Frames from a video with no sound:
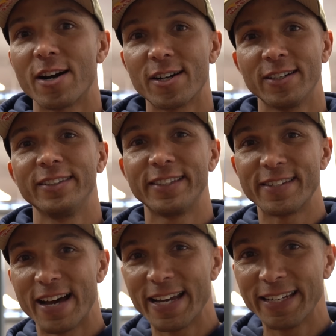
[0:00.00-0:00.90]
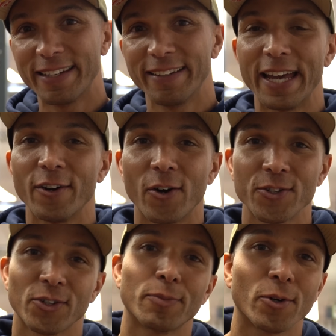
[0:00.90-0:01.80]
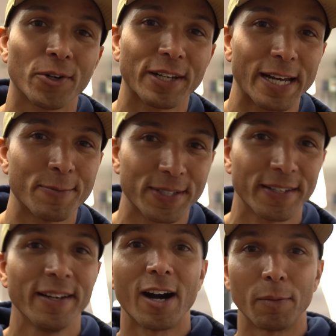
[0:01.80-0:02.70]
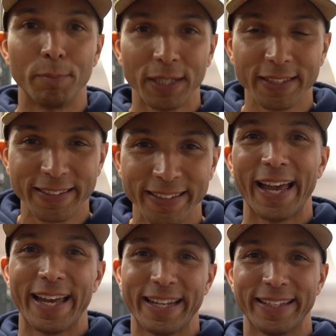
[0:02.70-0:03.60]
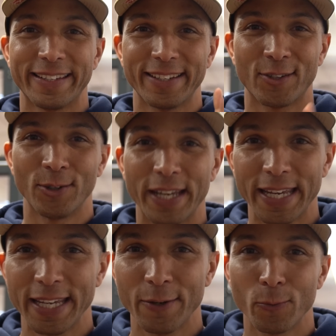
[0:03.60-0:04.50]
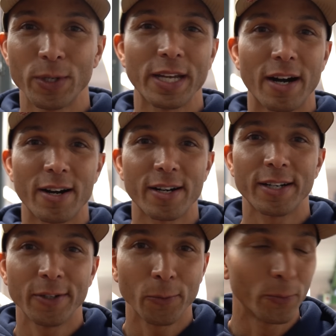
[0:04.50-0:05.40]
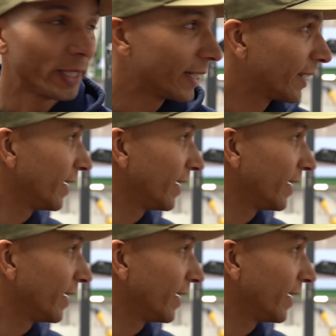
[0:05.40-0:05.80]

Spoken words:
are designed and also the prototypes are built. And today we are with